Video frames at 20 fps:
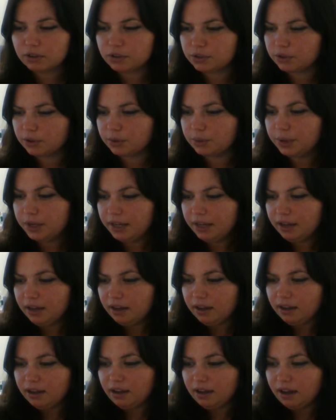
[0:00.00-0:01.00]
So
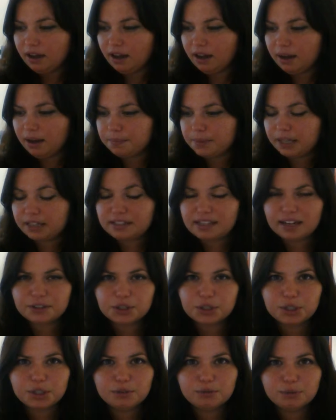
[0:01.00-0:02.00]
that's
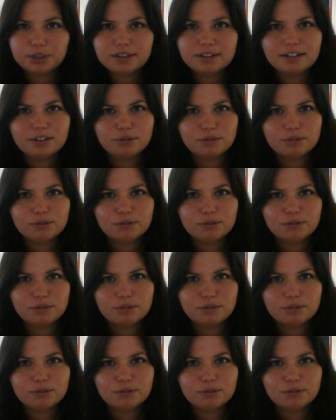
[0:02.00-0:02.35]
actually really